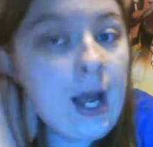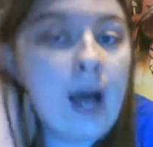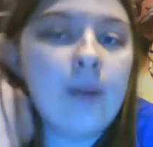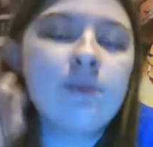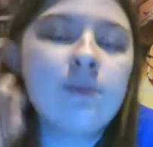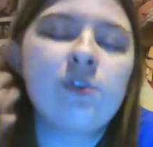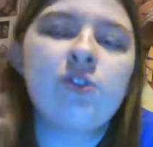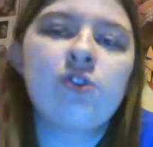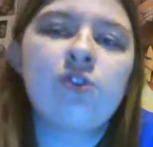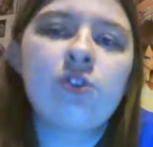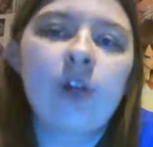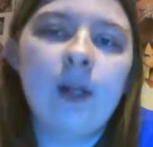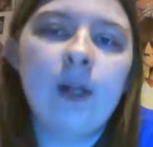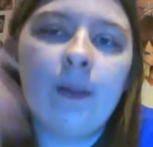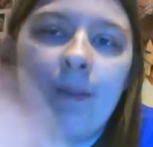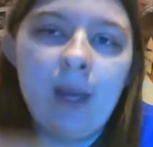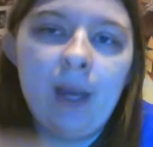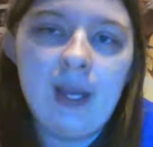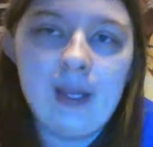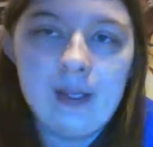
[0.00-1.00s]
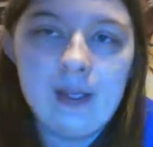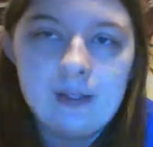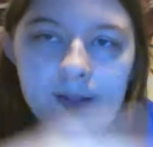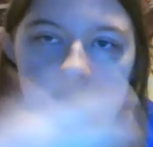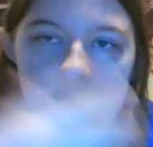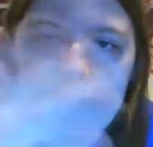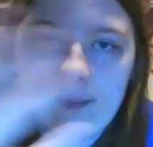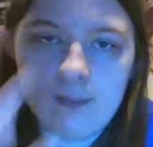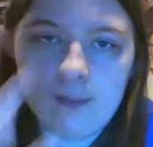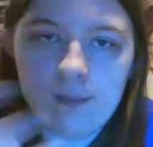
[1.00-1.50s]
I'm just trying to make
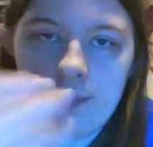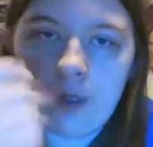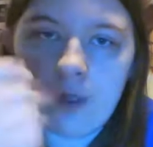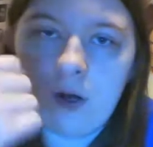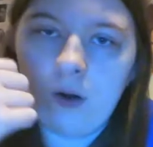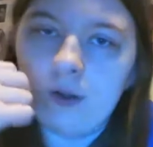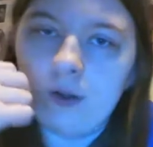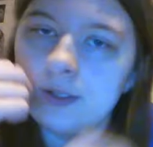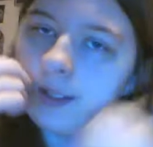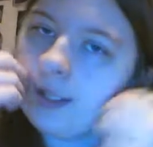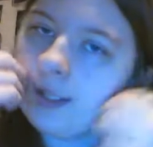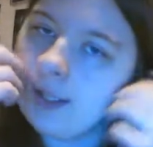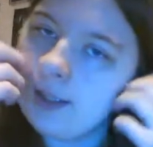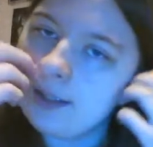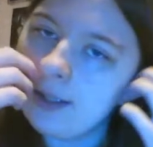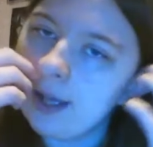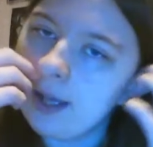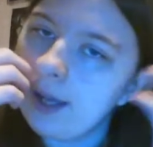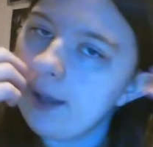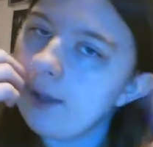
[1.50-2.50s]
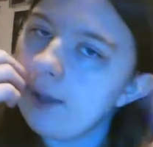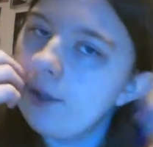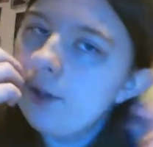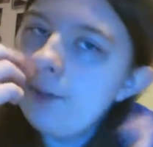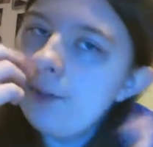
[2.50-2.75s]
some content that